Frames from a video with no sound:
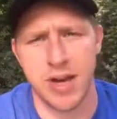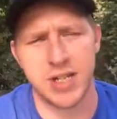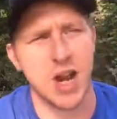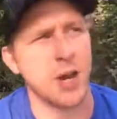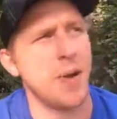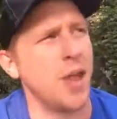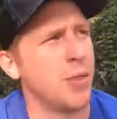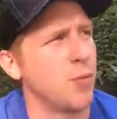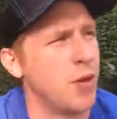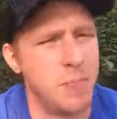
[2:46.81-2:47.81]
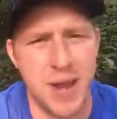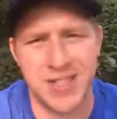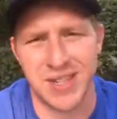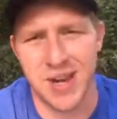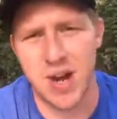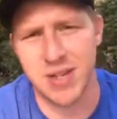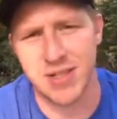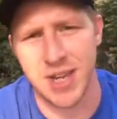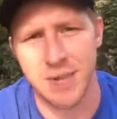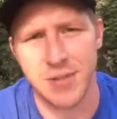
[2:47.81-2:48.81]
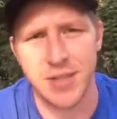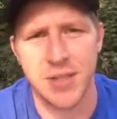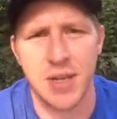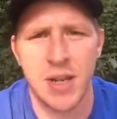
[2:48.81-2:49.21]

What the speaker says: I talk about 3 basic concepts,